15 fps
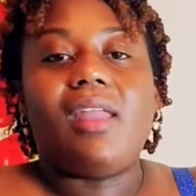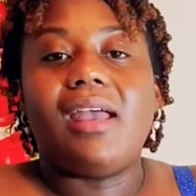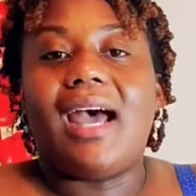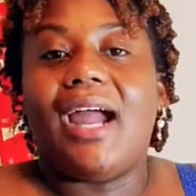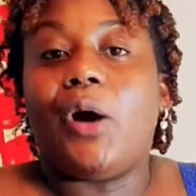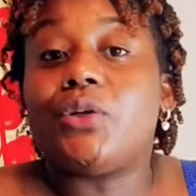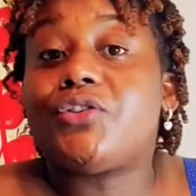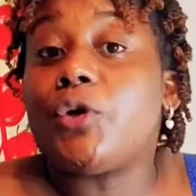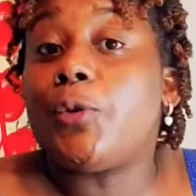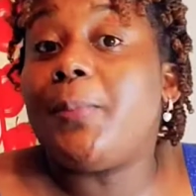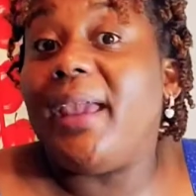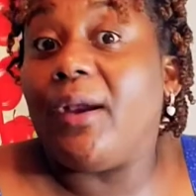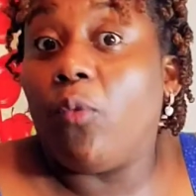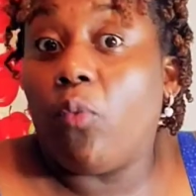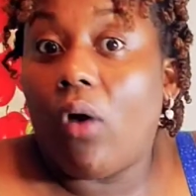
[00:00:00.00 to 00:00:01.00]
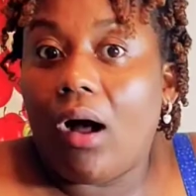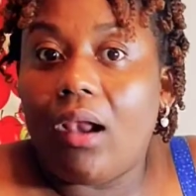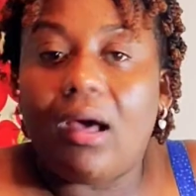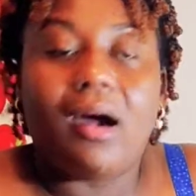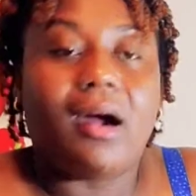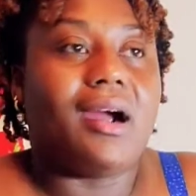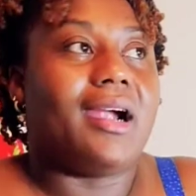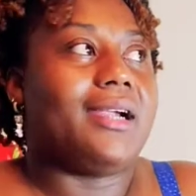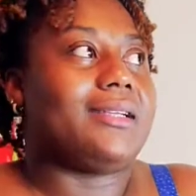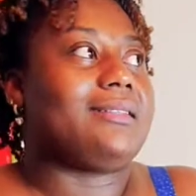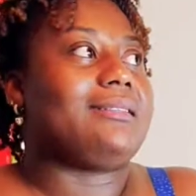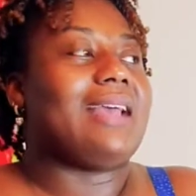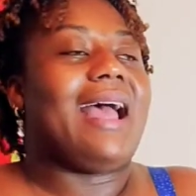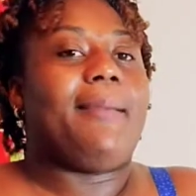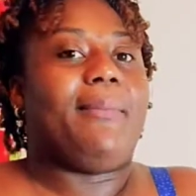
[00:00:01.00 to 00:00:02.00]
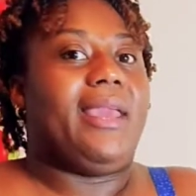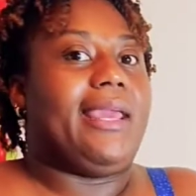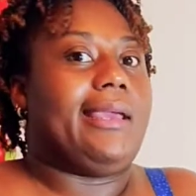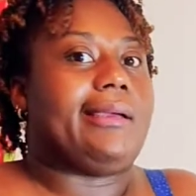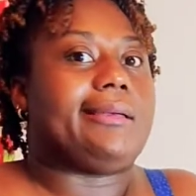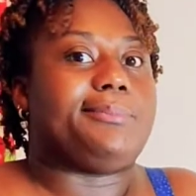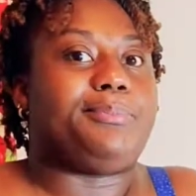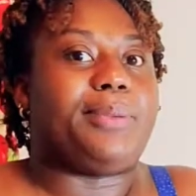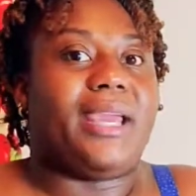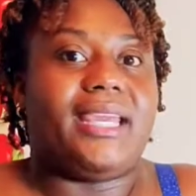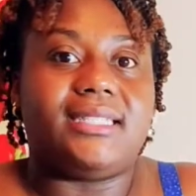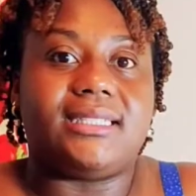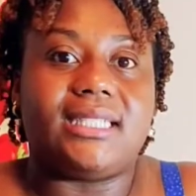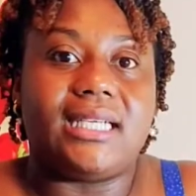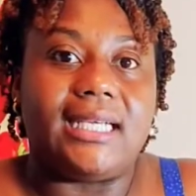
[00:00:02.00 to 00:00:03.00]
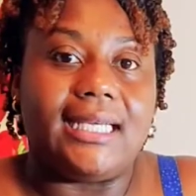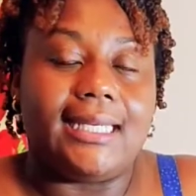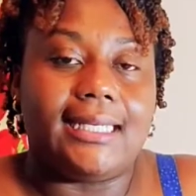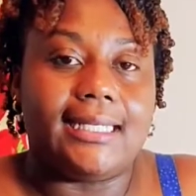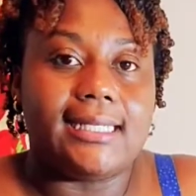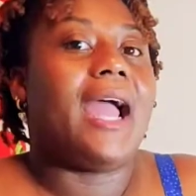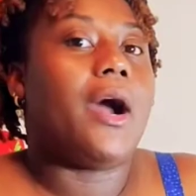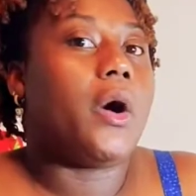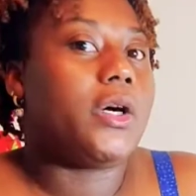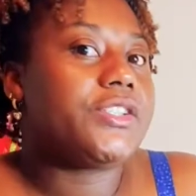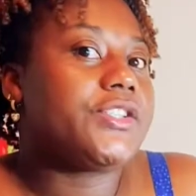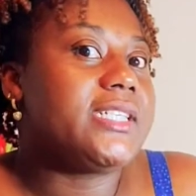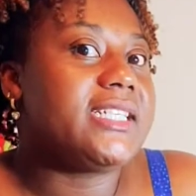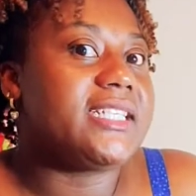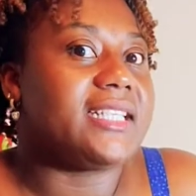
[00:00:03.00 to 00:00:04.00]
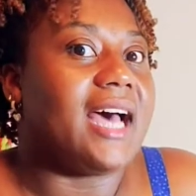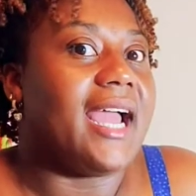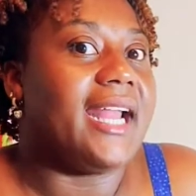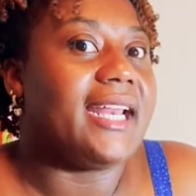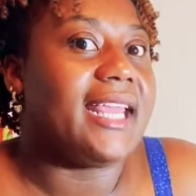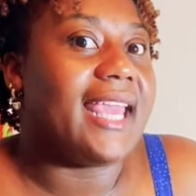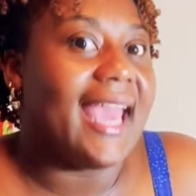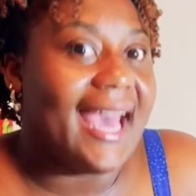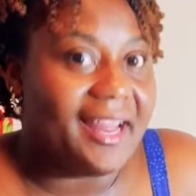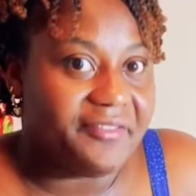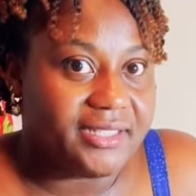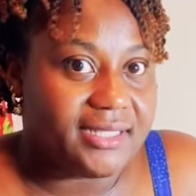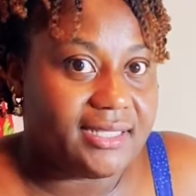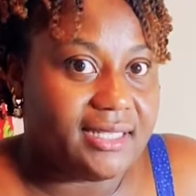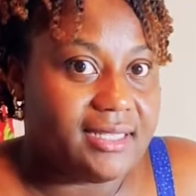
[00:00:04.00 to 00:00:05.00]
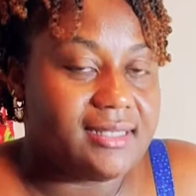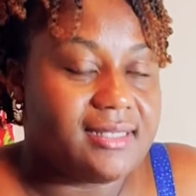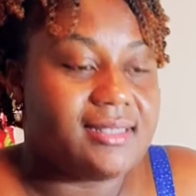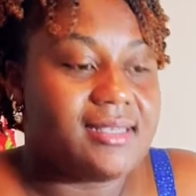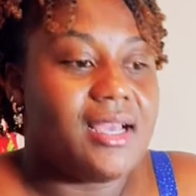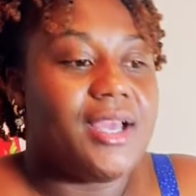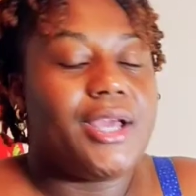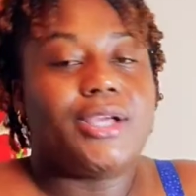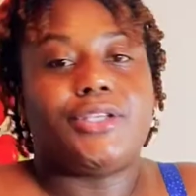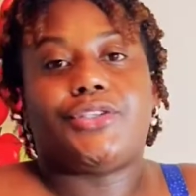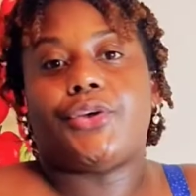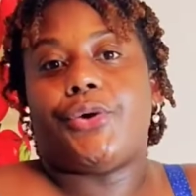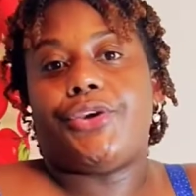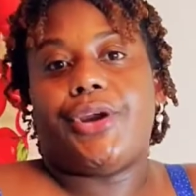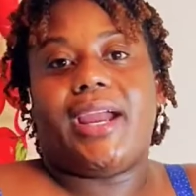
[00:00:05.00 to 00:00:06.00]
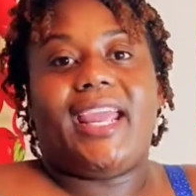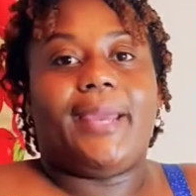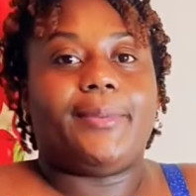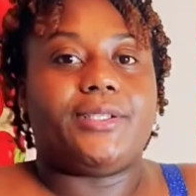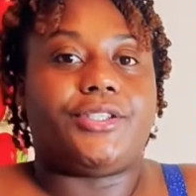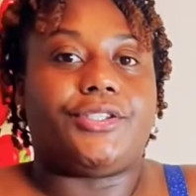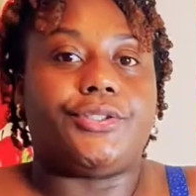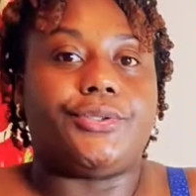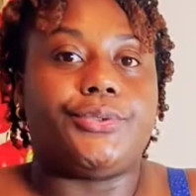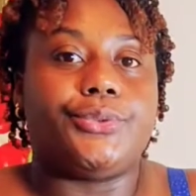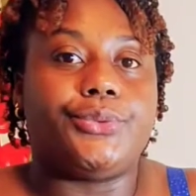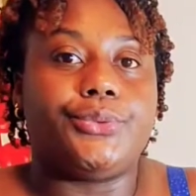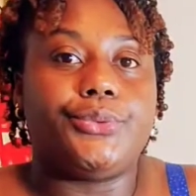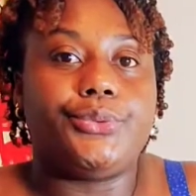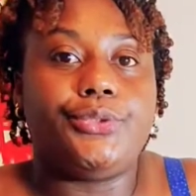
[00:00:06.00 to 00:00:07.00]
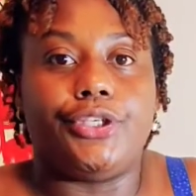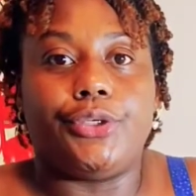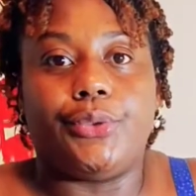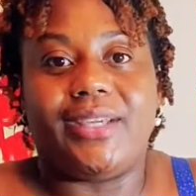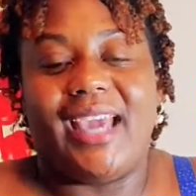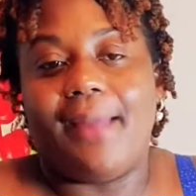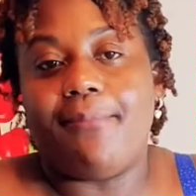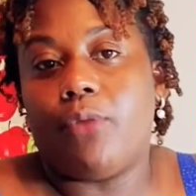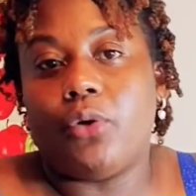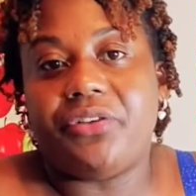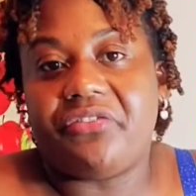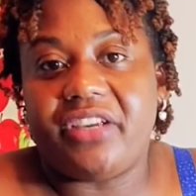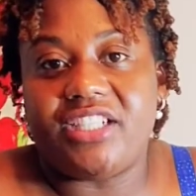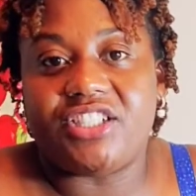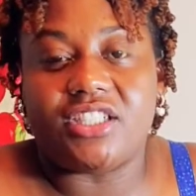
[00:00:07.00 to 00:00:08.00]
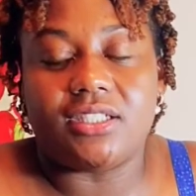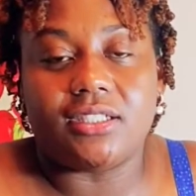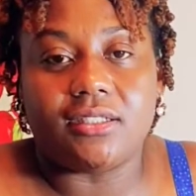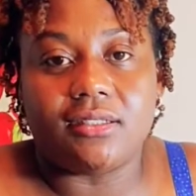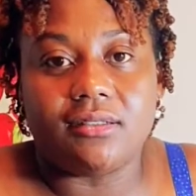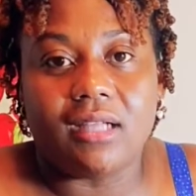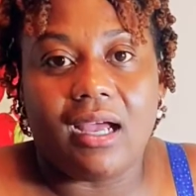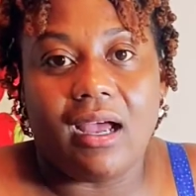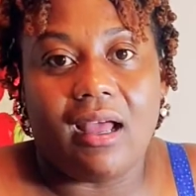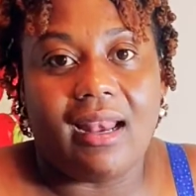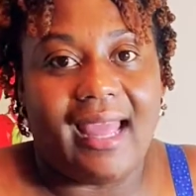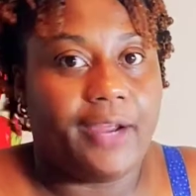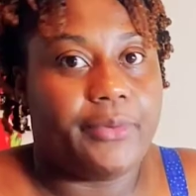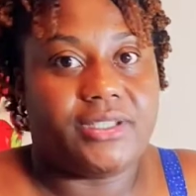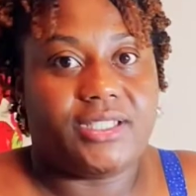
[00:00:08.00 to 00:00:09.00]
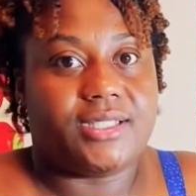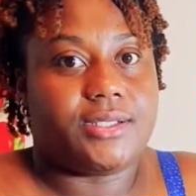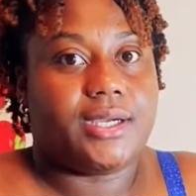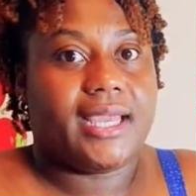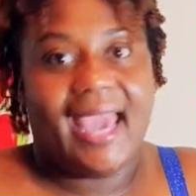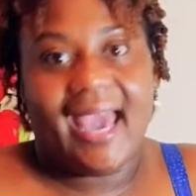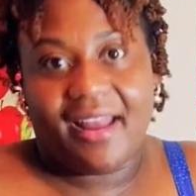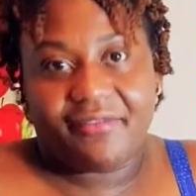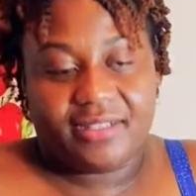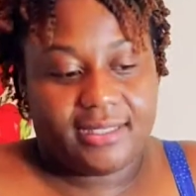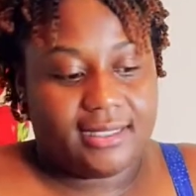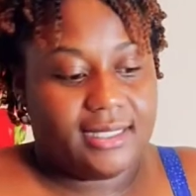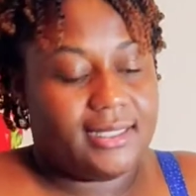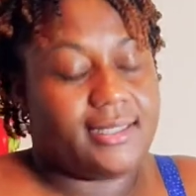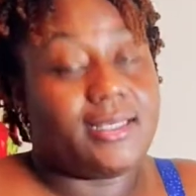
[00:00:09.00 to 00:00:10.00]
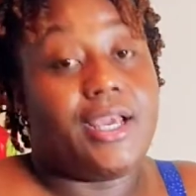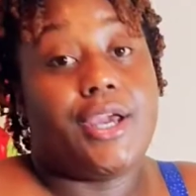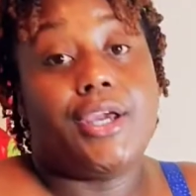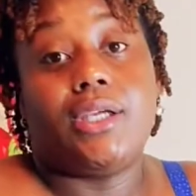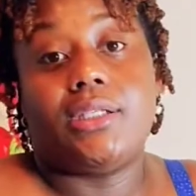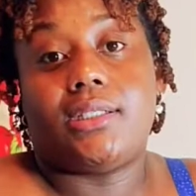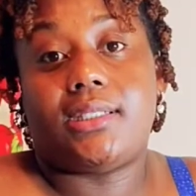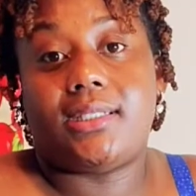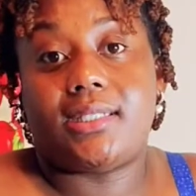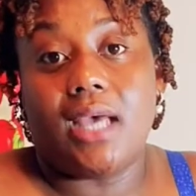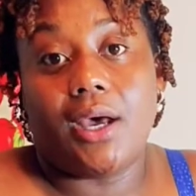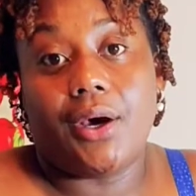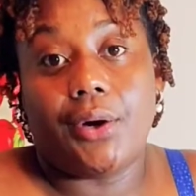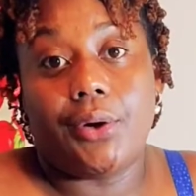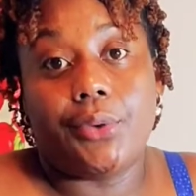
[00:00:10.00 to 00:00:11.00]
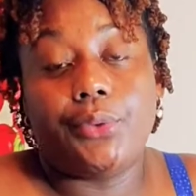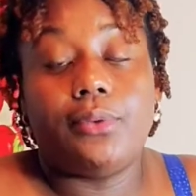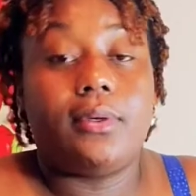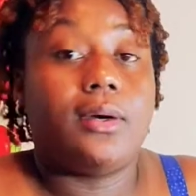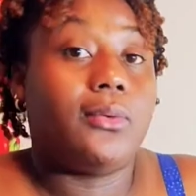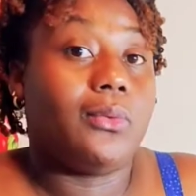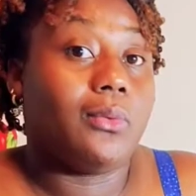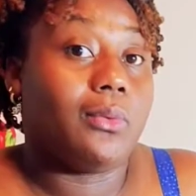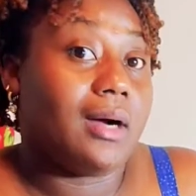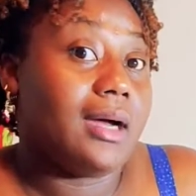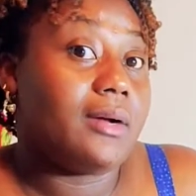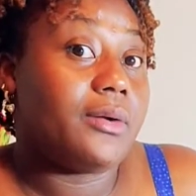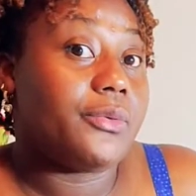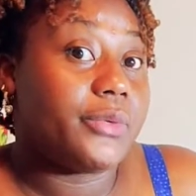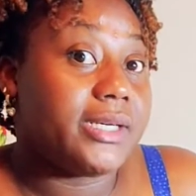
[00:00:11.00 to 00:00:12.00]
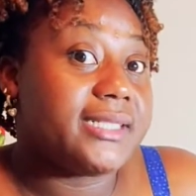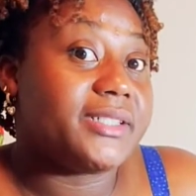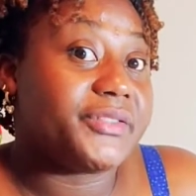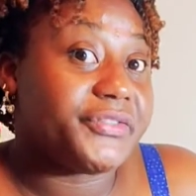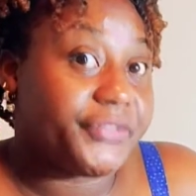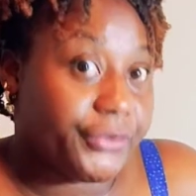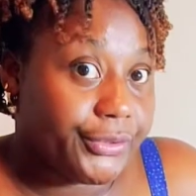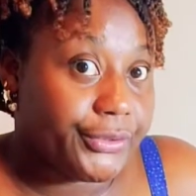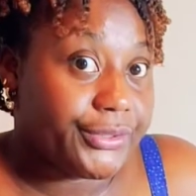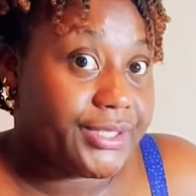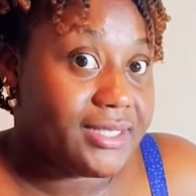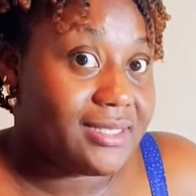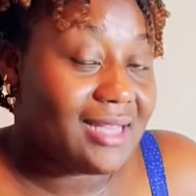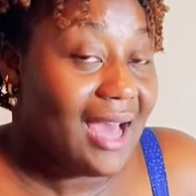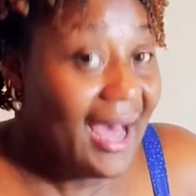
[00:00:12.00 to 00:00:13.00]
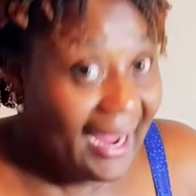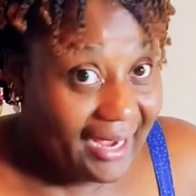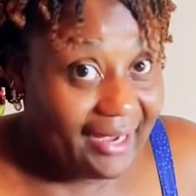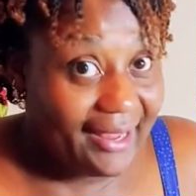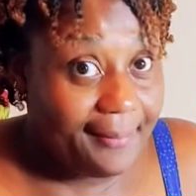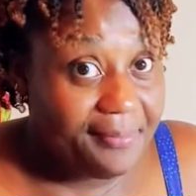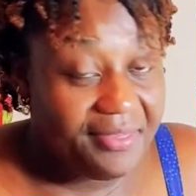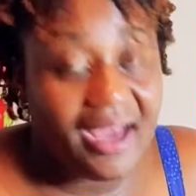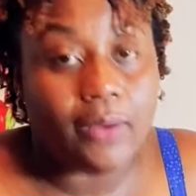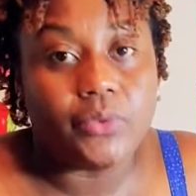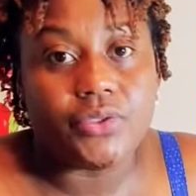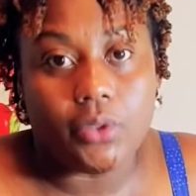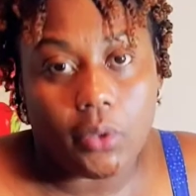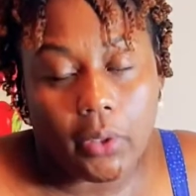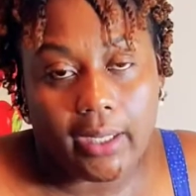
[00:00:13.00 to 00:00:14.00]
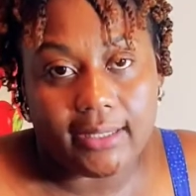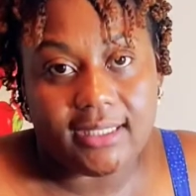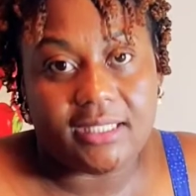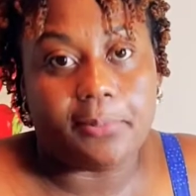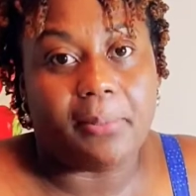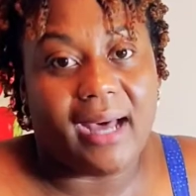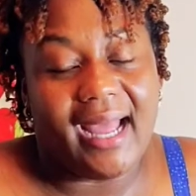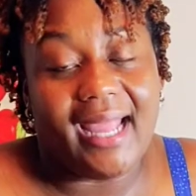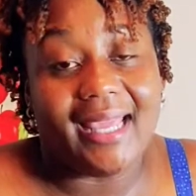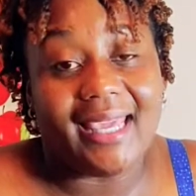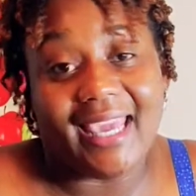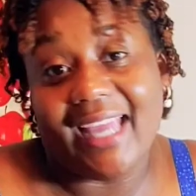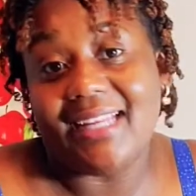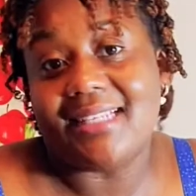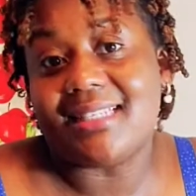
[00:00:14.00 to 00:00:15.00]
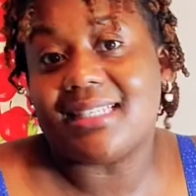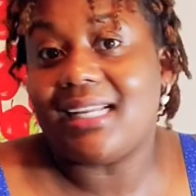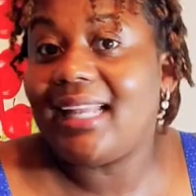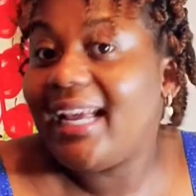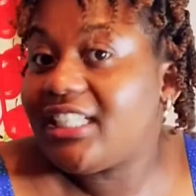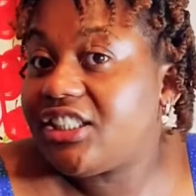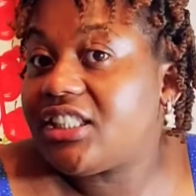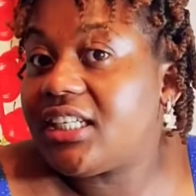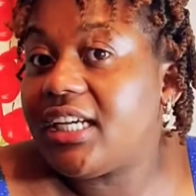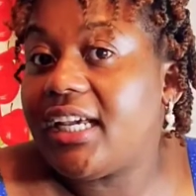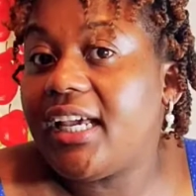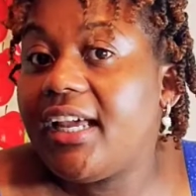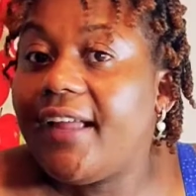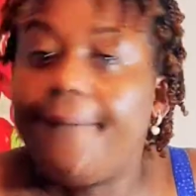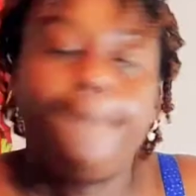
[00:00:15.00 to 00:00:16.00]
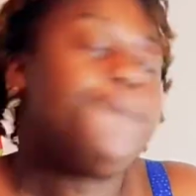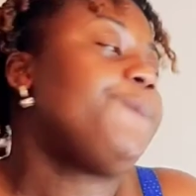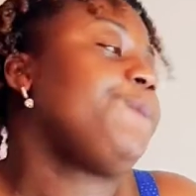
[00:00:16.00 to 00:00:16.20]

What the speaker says: I also make wall arts. I make paintings. I also design canvases, so you're able to, get motivational languages on canvases. So what was the first item that was launched by Kenny's Collection?